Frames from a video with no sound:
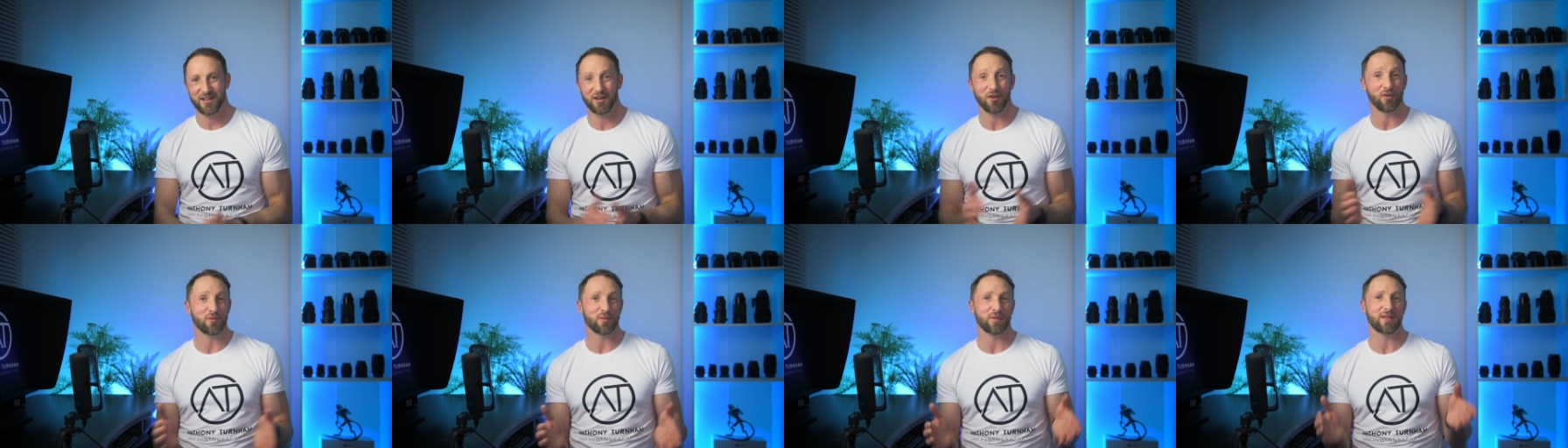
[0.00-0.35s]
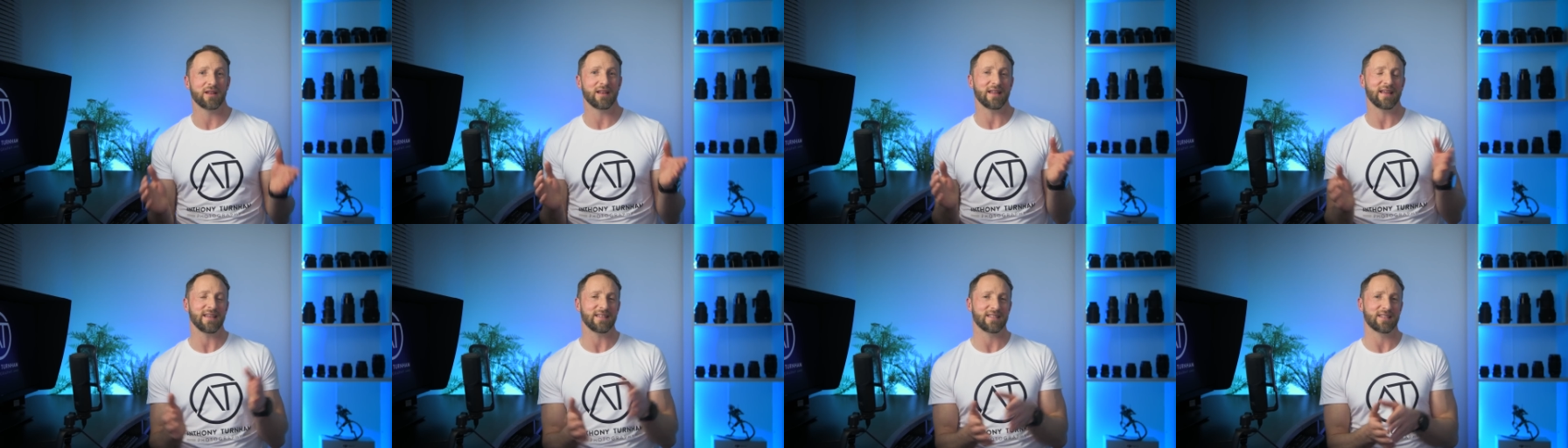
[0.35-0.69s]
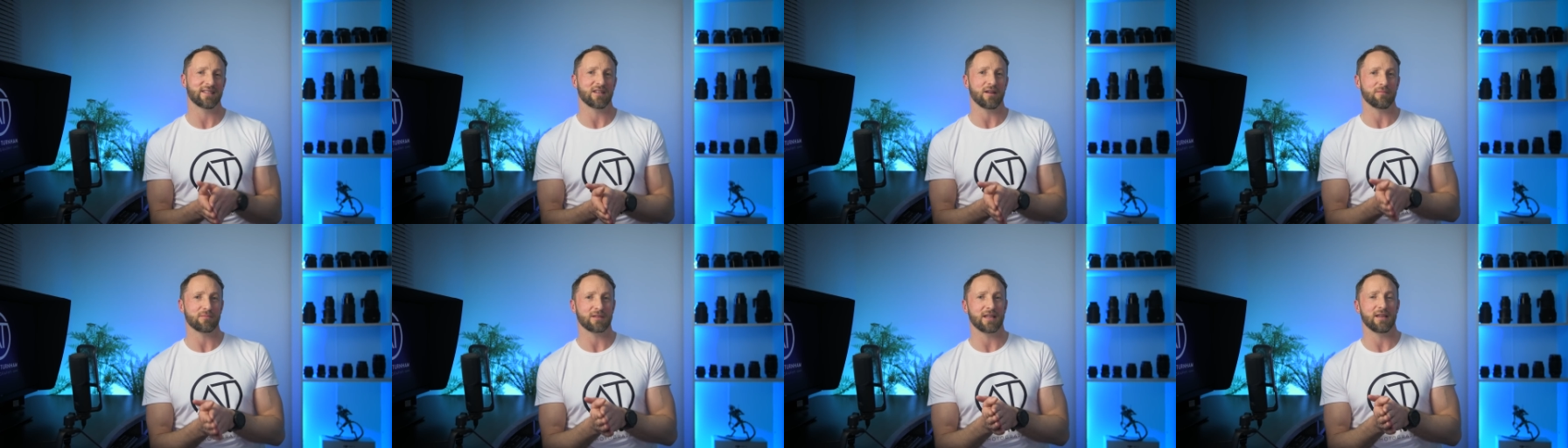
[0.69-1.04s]
Along with the latest
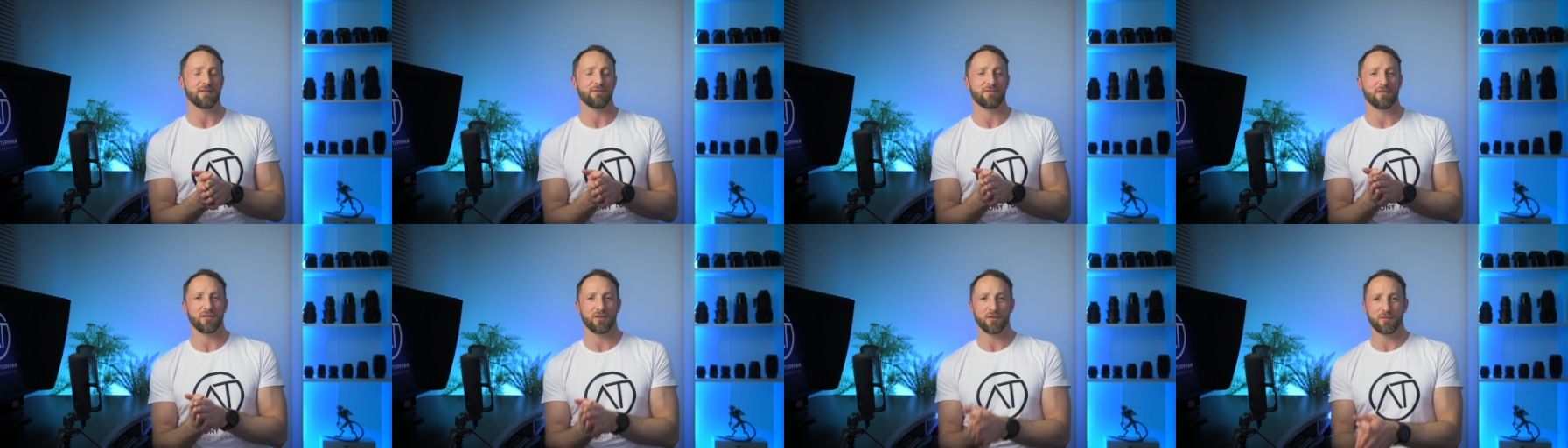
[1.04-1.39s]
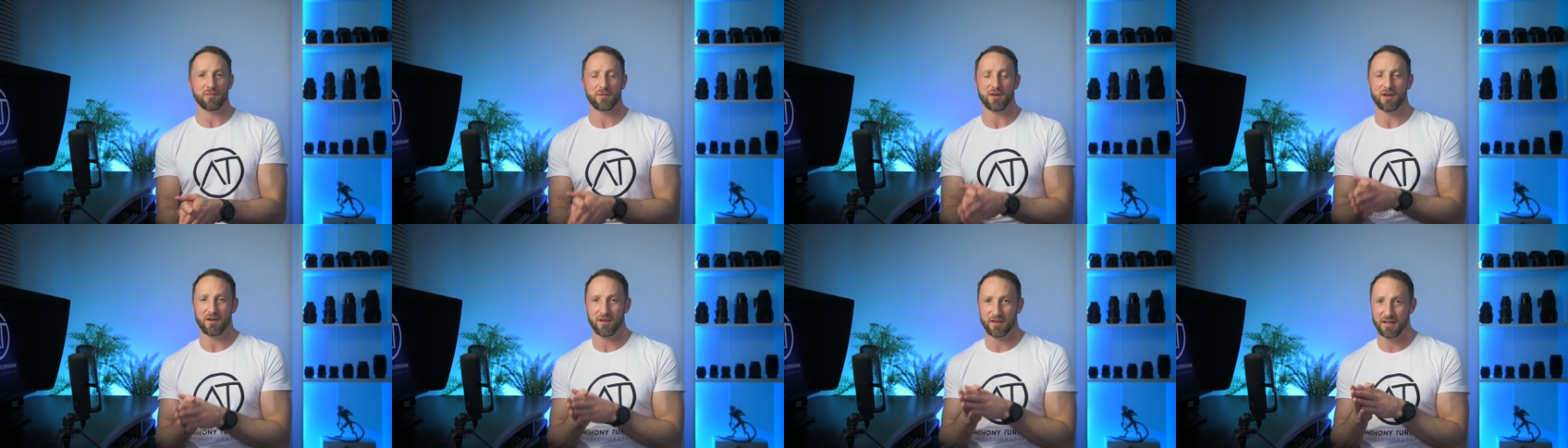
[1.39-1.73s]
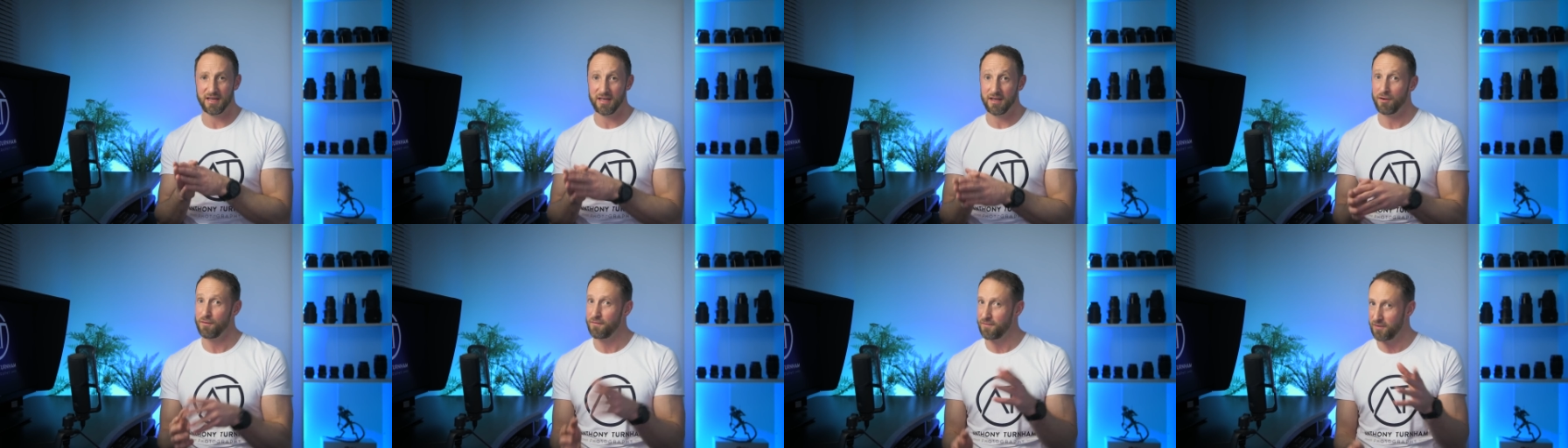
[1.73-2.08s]
update for Luminar
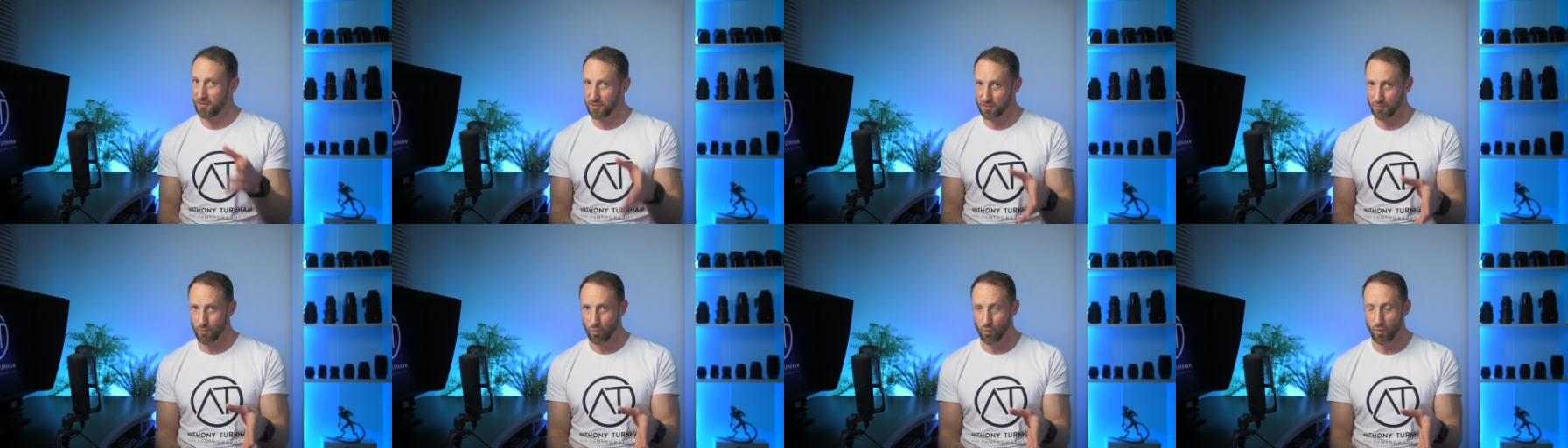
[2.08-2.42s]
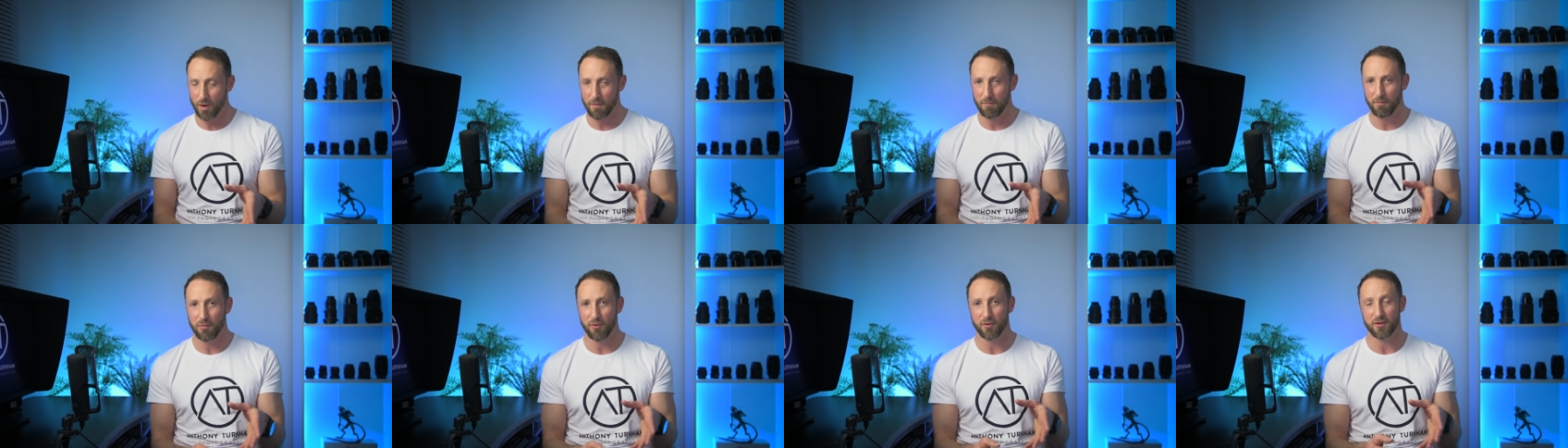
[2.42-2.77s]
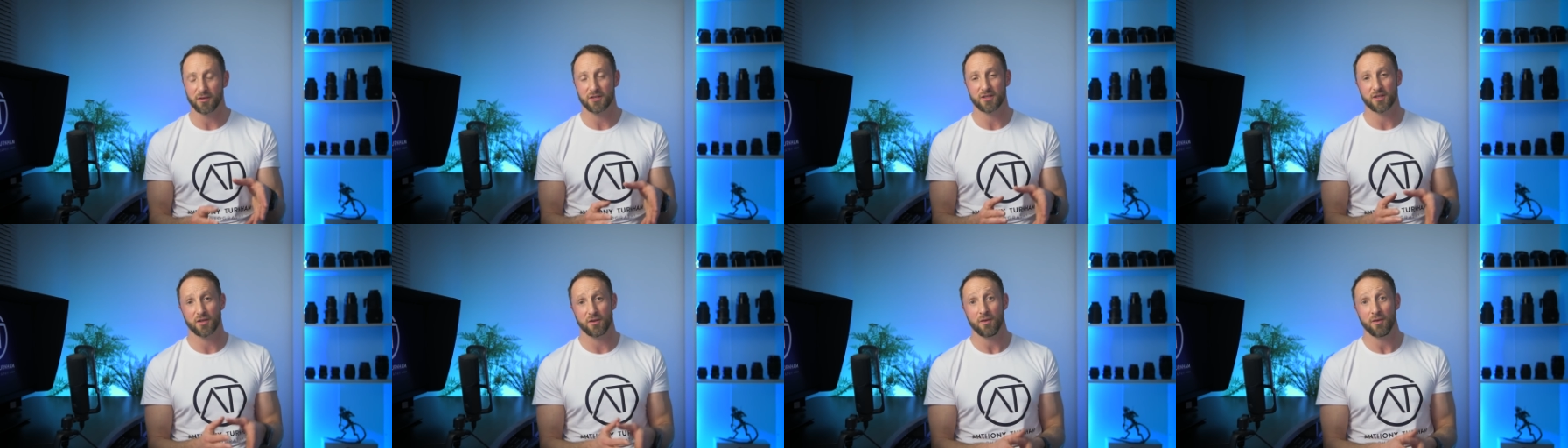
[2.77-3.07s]
Neo version 1.2,